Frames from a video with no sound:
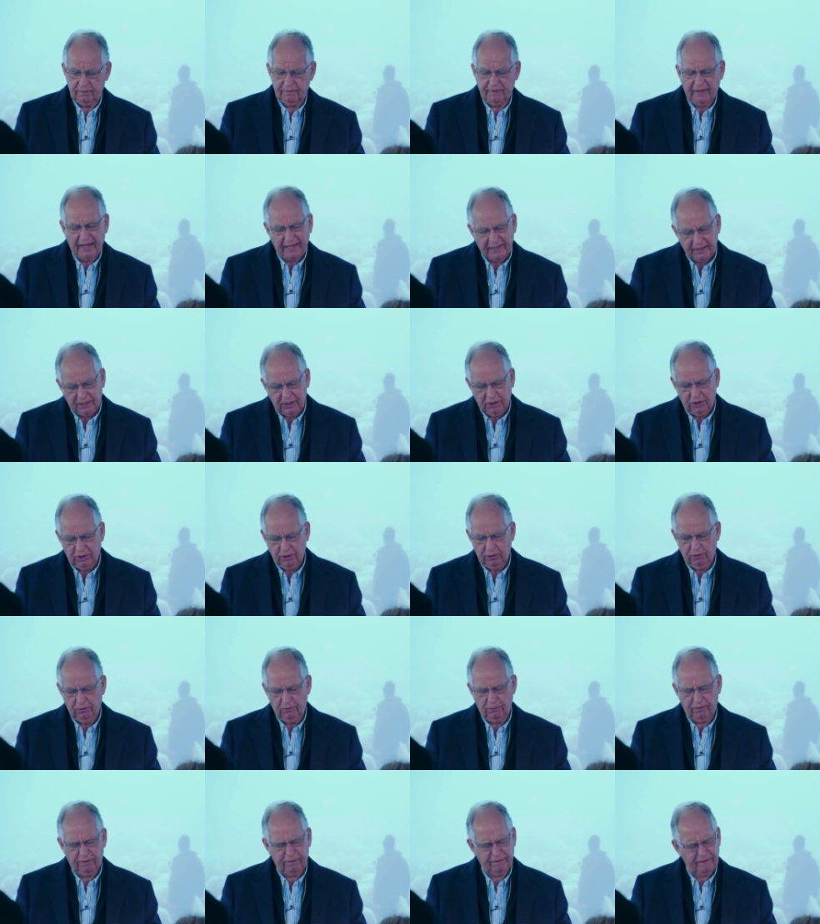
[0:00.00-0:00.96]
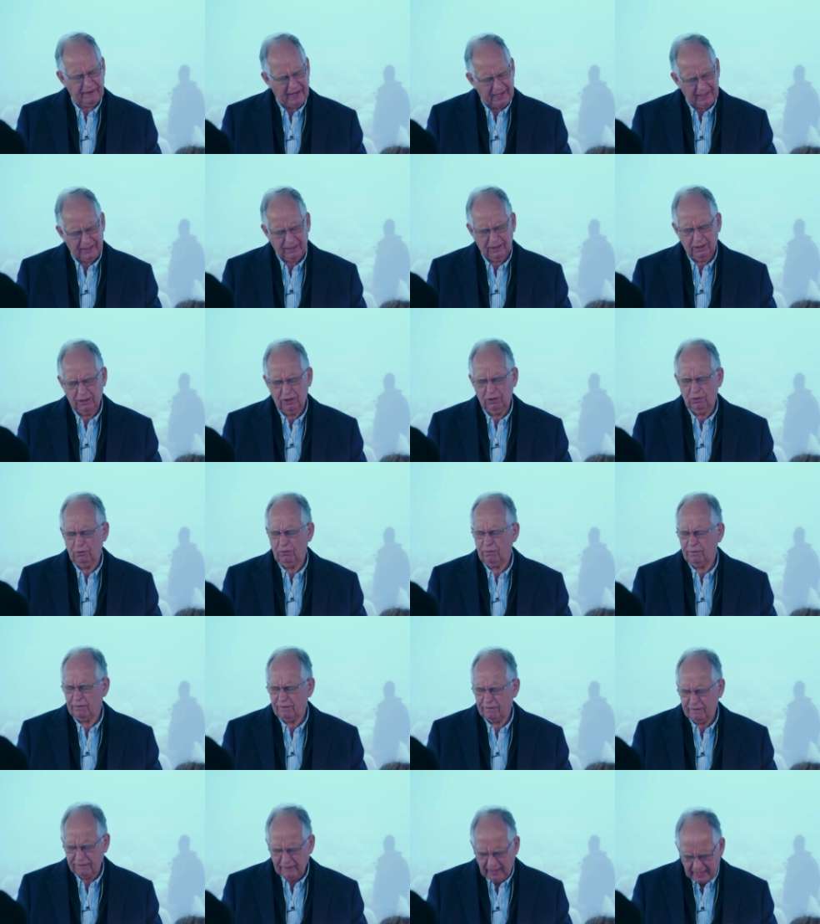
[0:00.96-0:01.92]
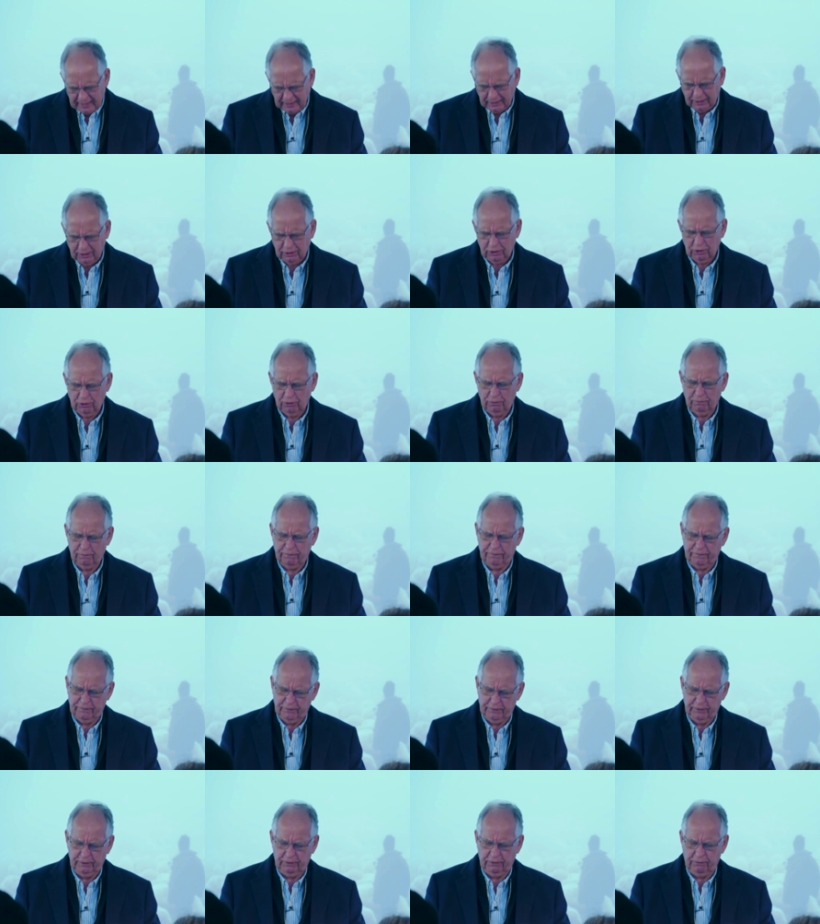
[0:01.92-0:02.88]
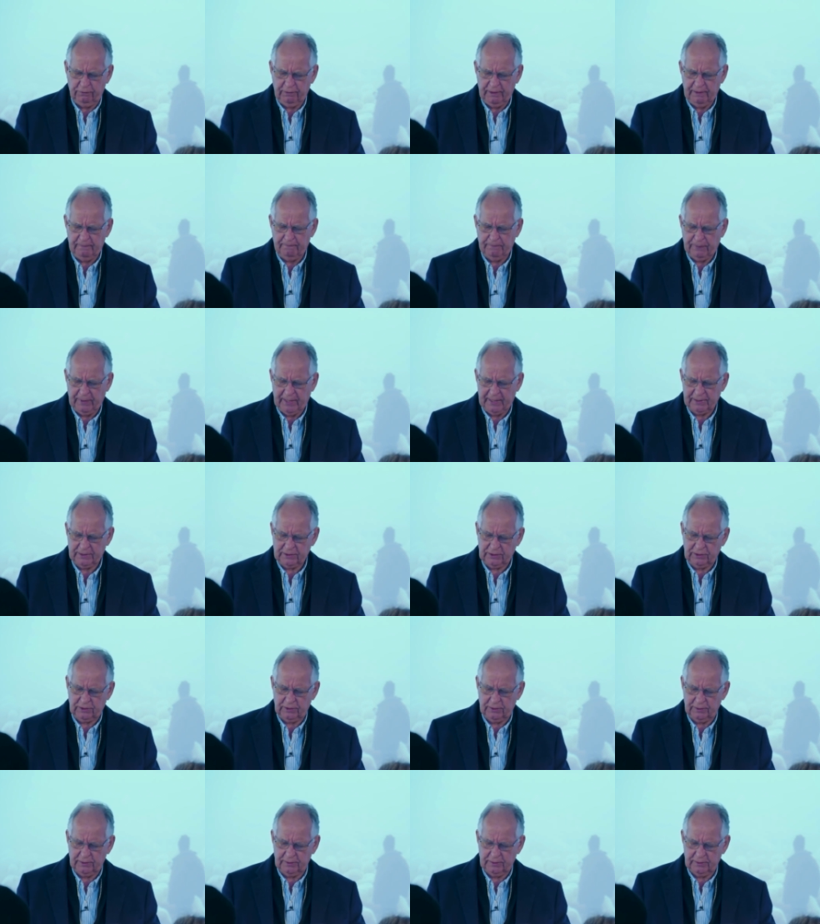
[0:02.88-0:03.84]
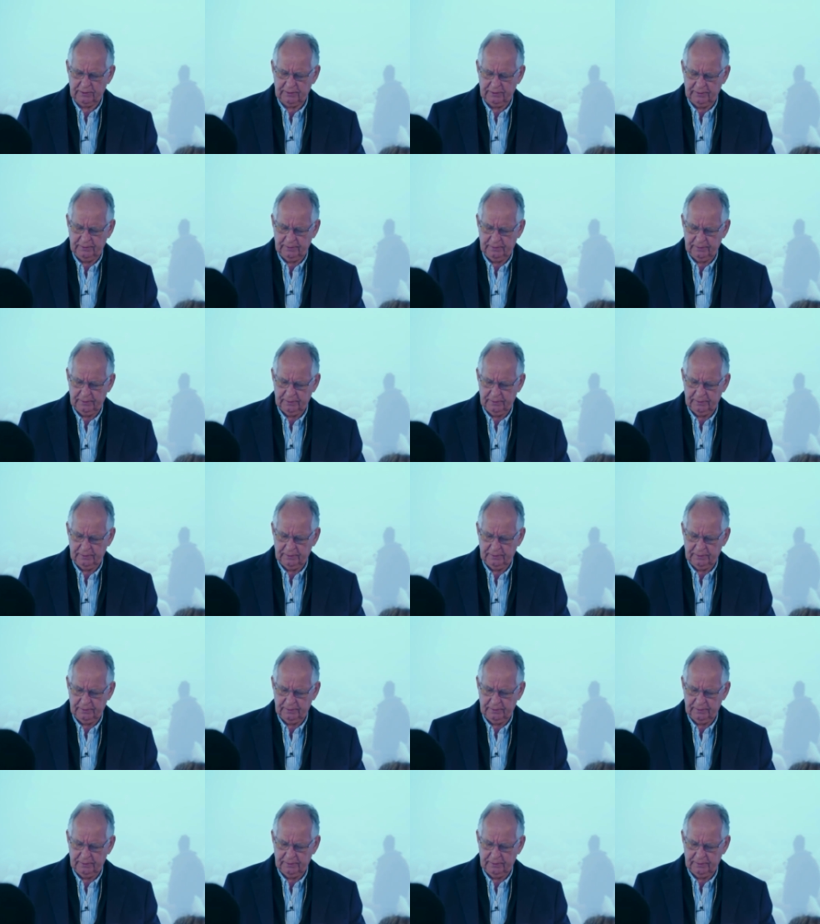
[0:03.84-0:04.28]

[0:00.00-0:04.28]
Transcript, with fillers: Thank you, thank you, thank you for the green pastures.